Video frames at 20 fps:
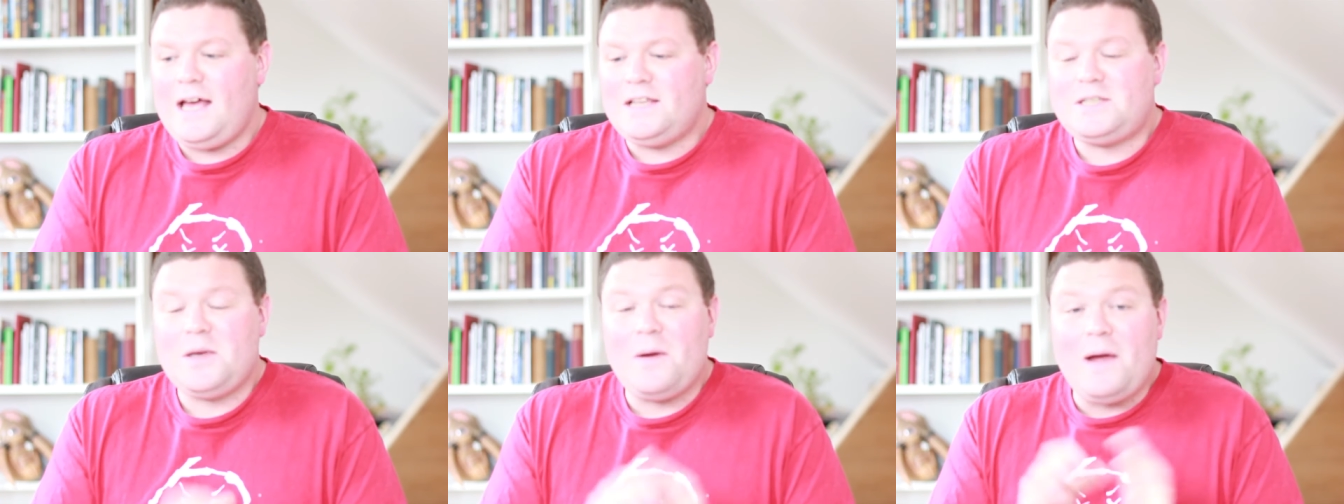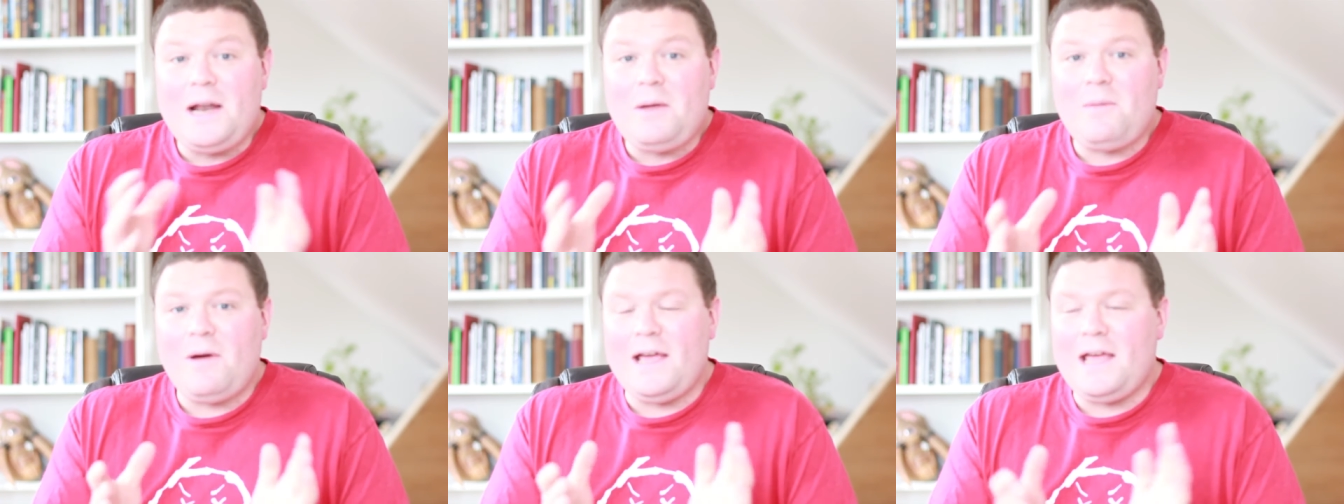So
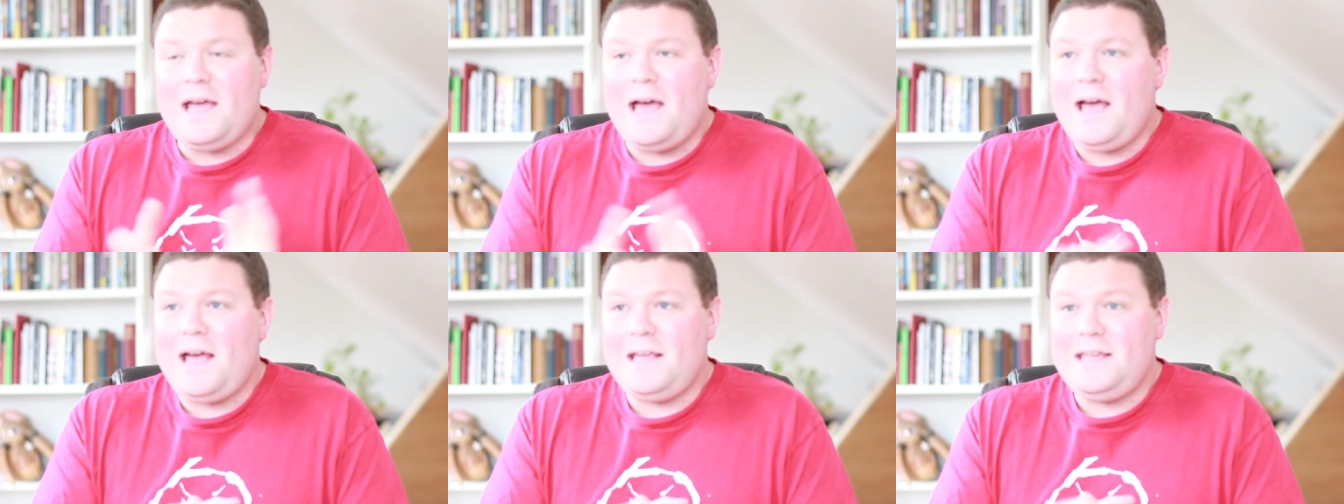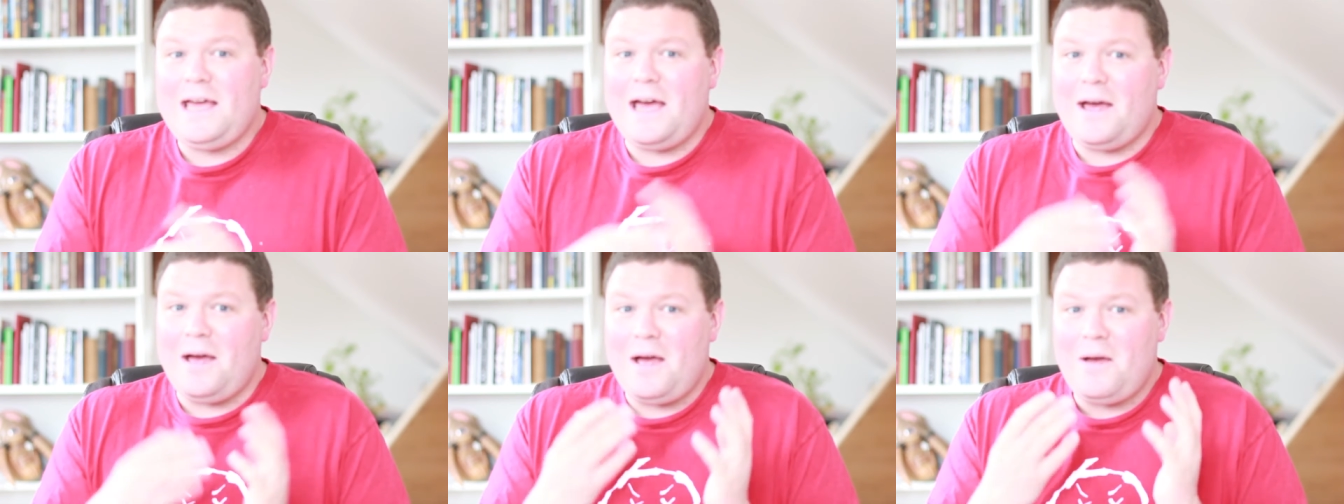anyway,
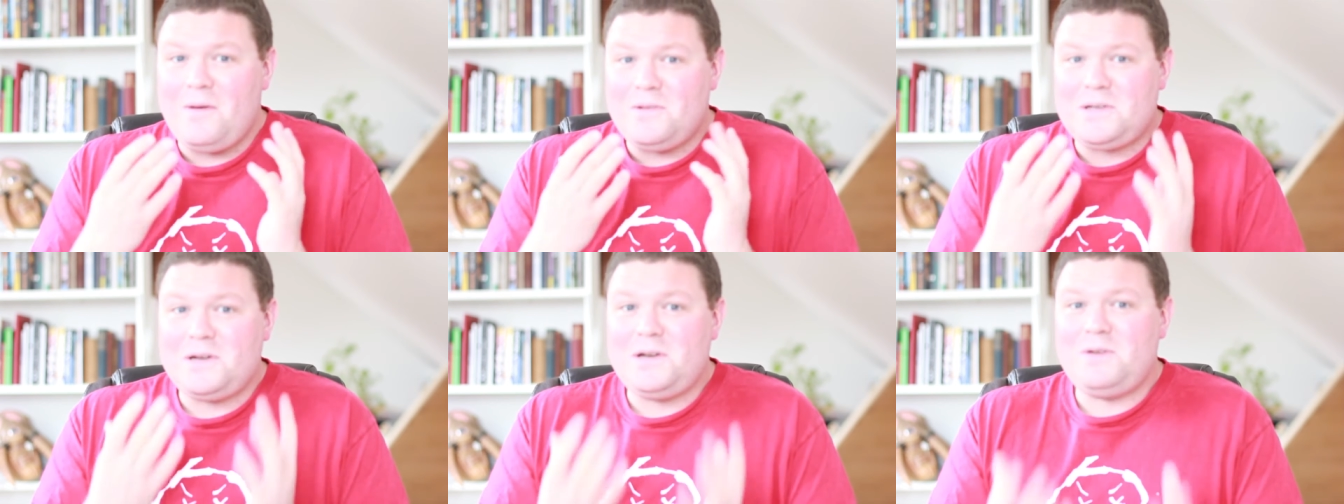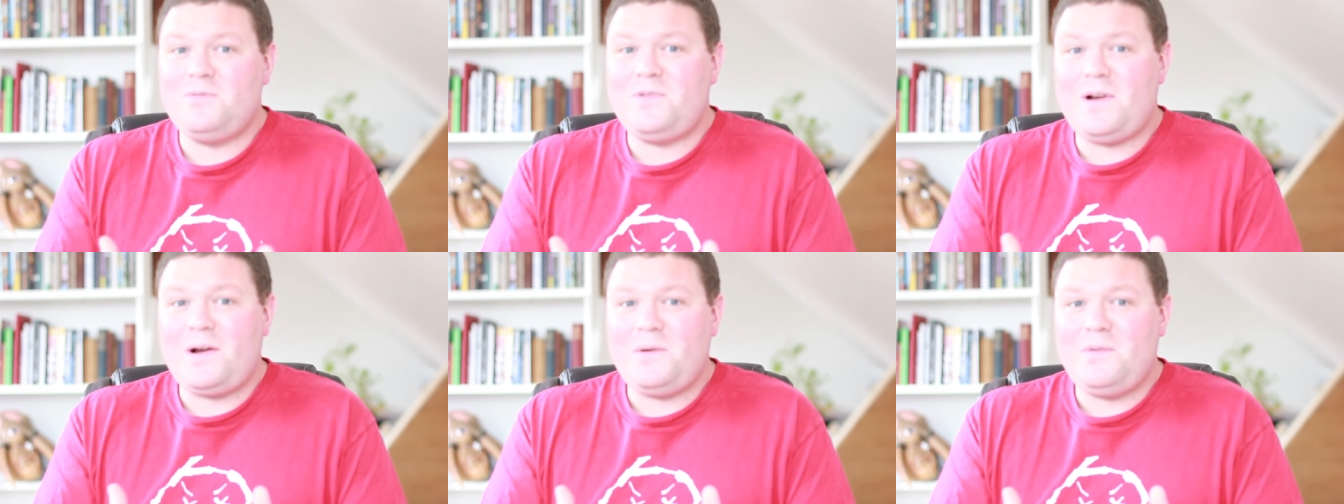yeah, it's only
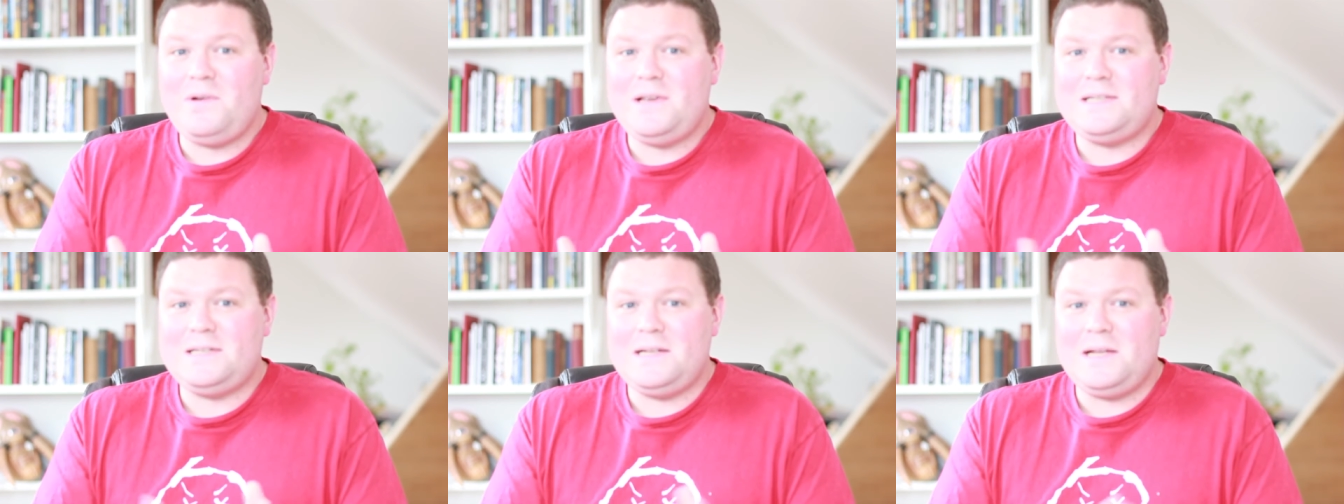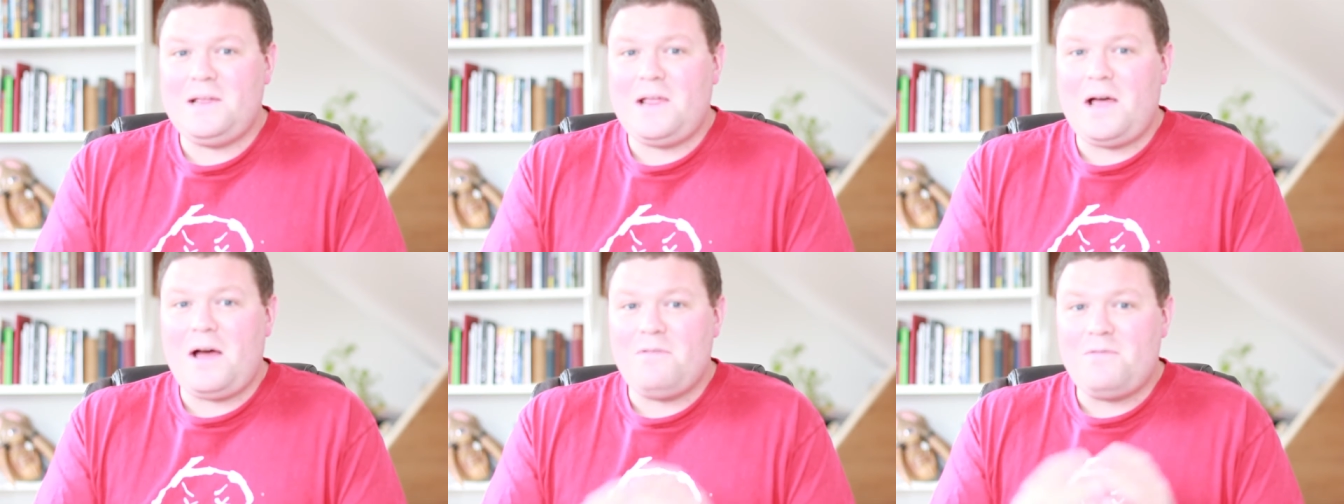very
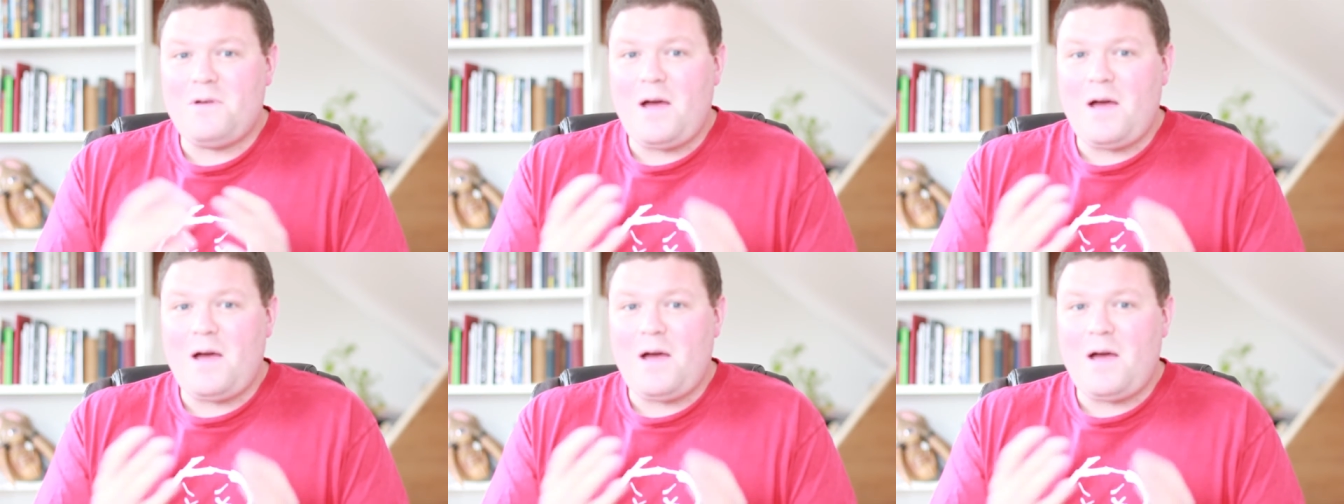recently that